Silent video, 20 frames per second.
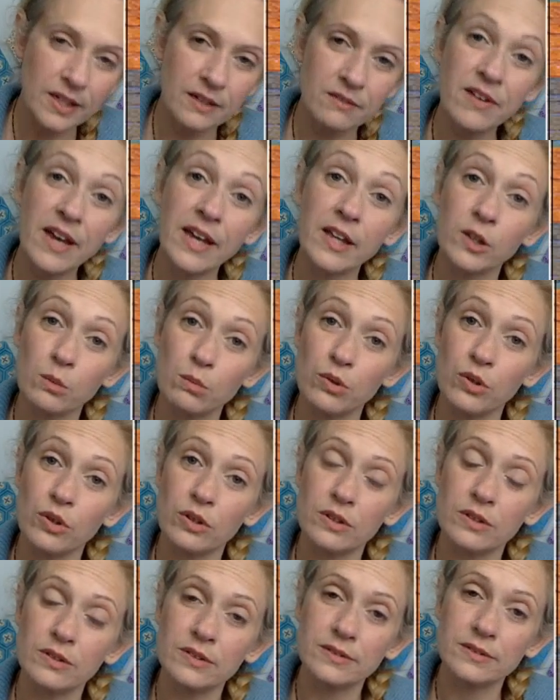available.
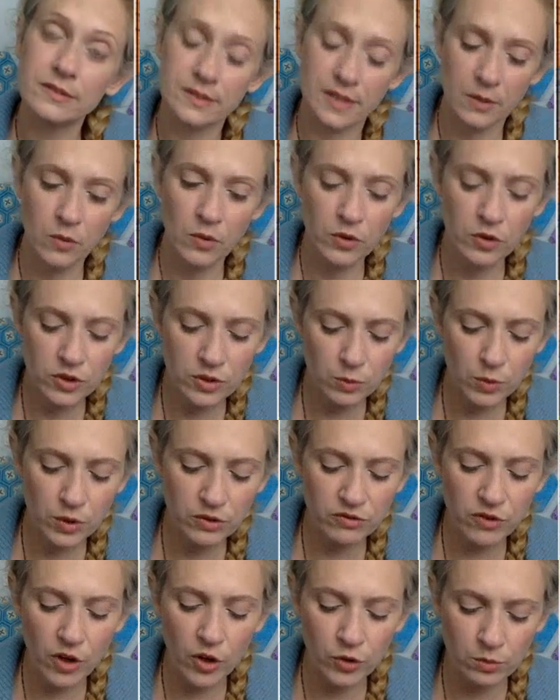I won't use the word
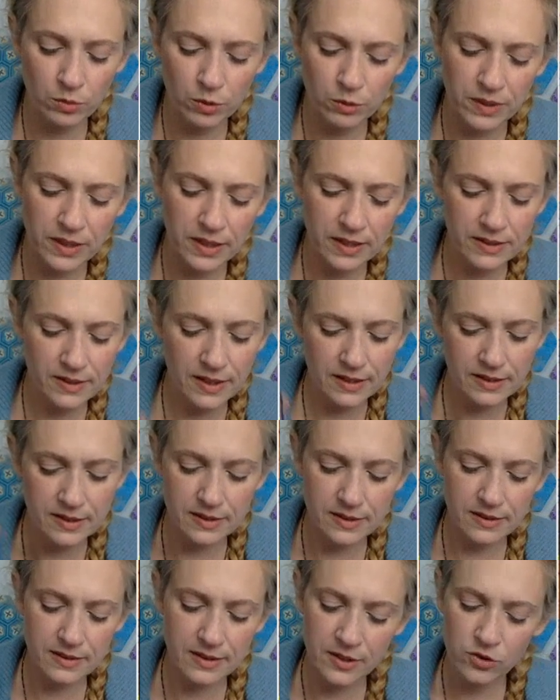vulnerable because that's
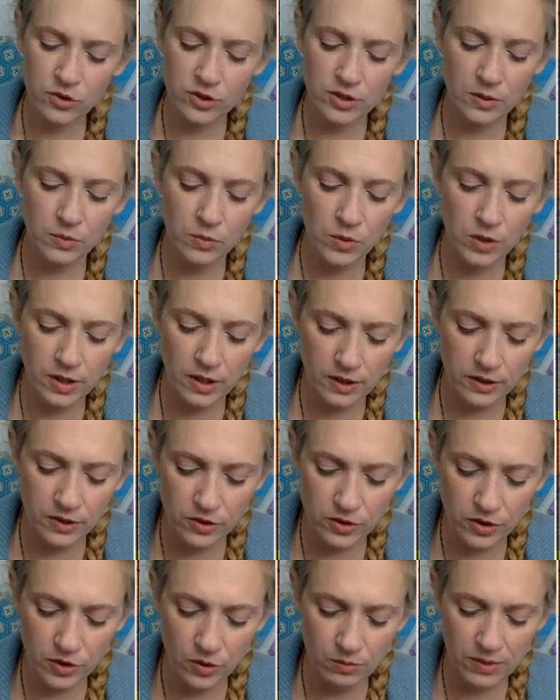an interesting word all on
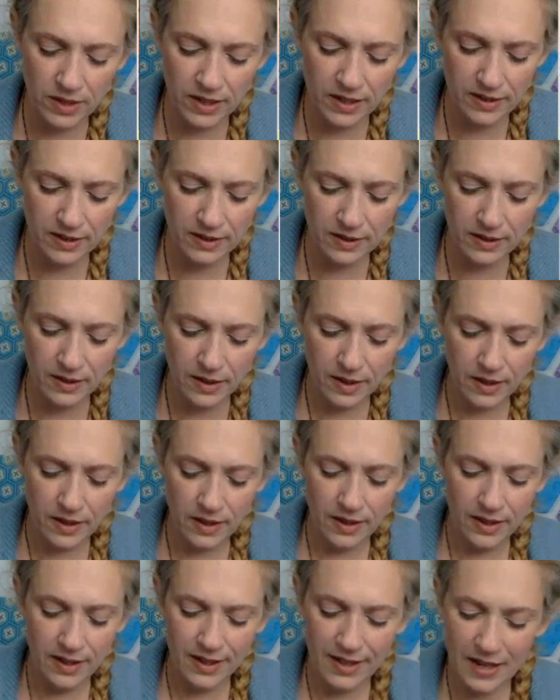its own, but I think,
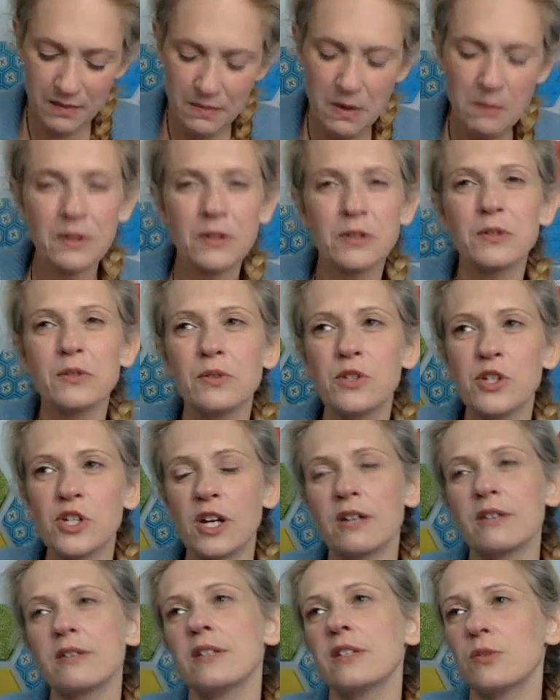and I can't remember who
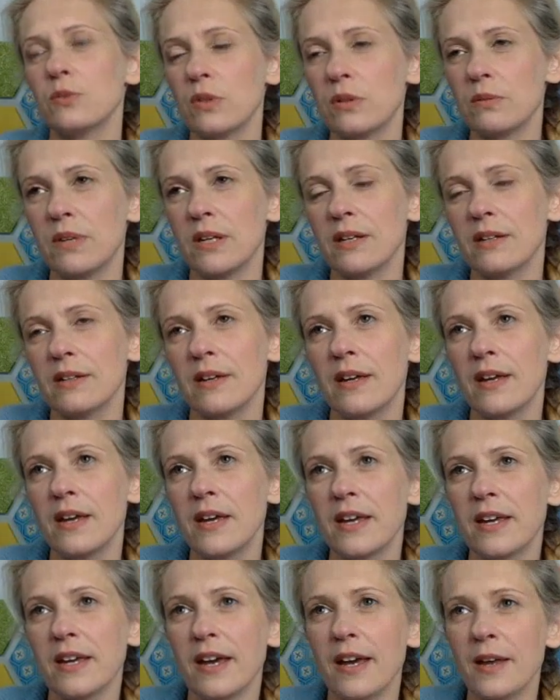shared this with me,
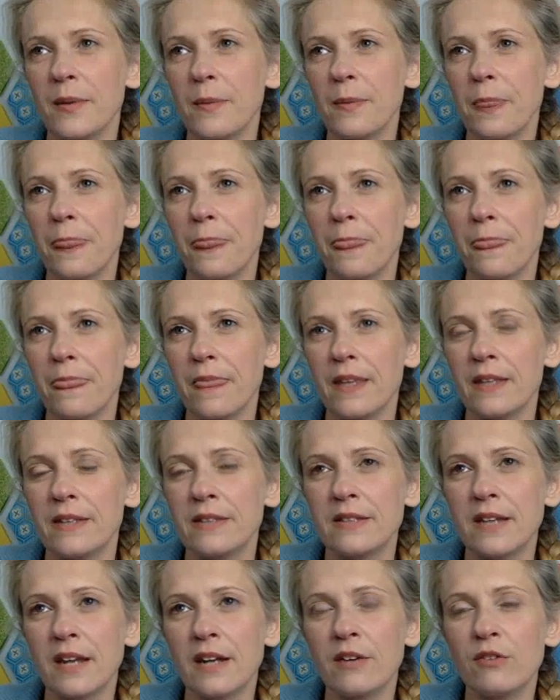
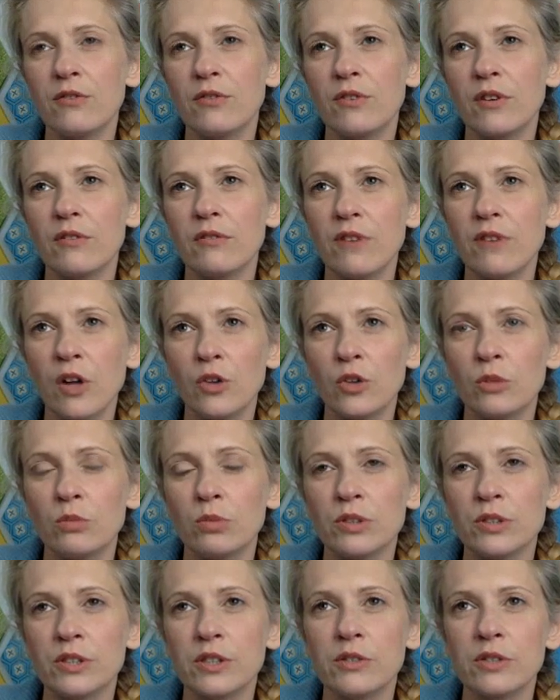instead of
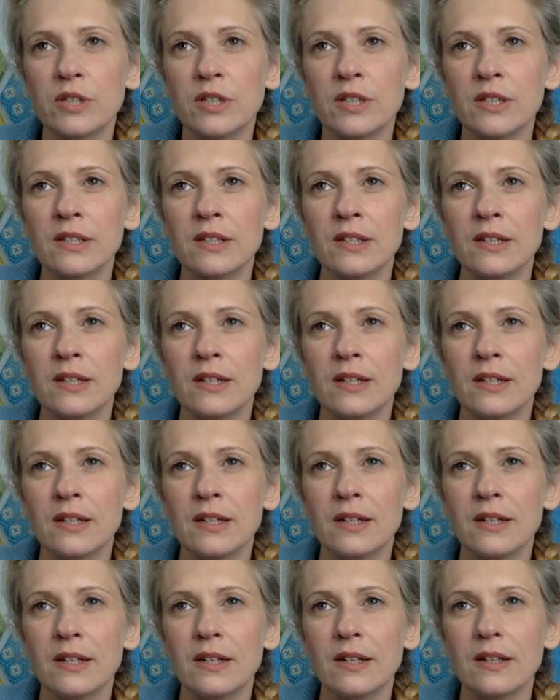vulnerable,
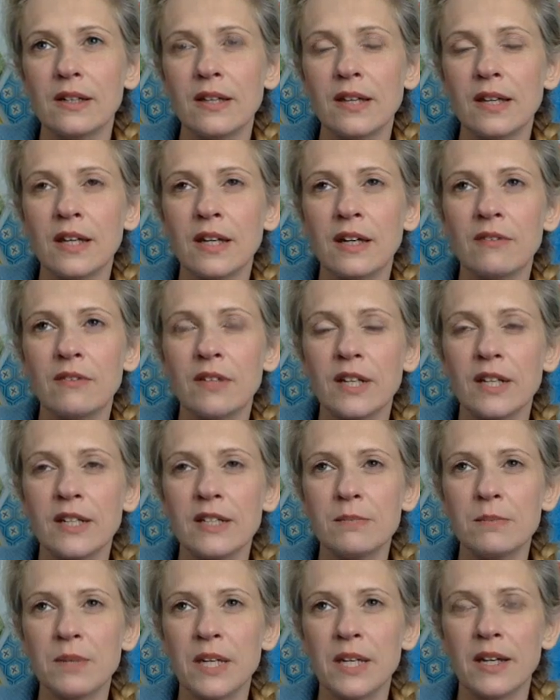thinking of it as
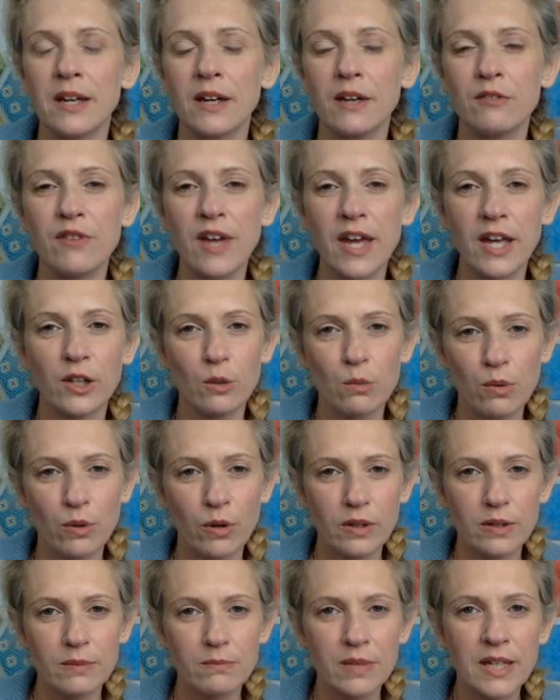being
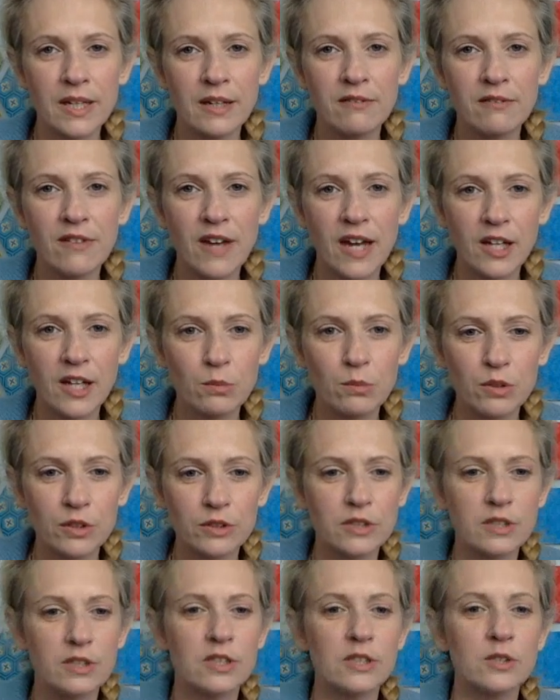available
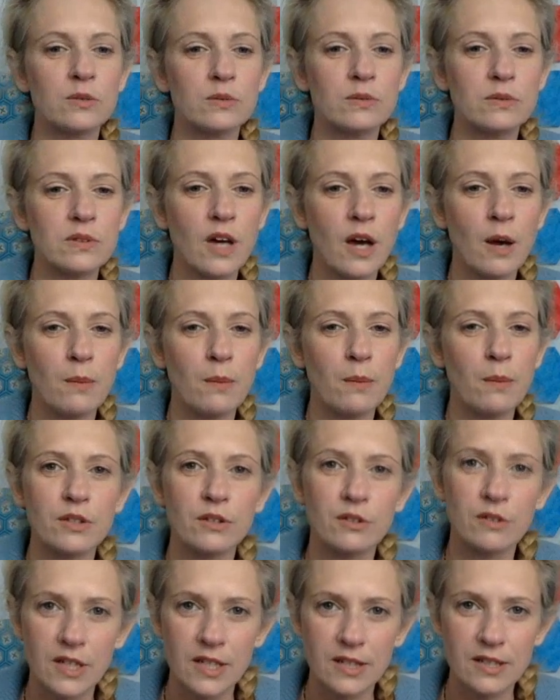to these
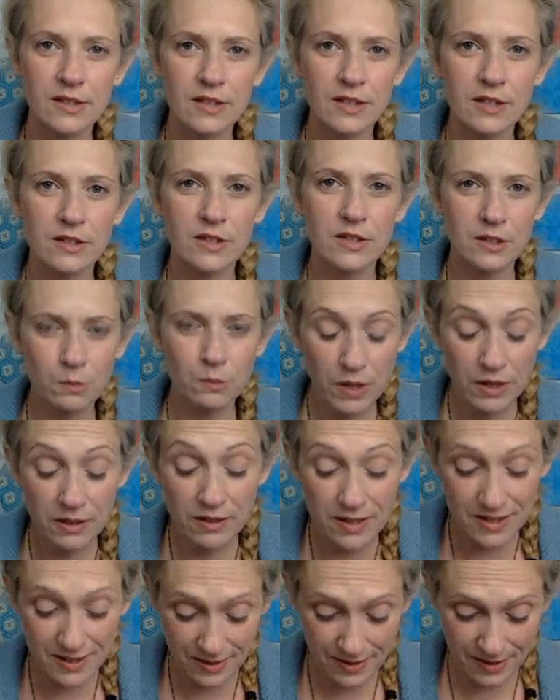opportunities, these
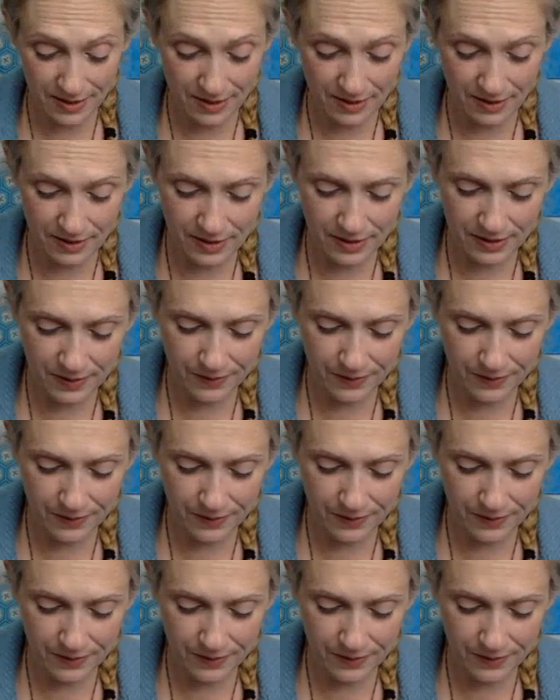experiences.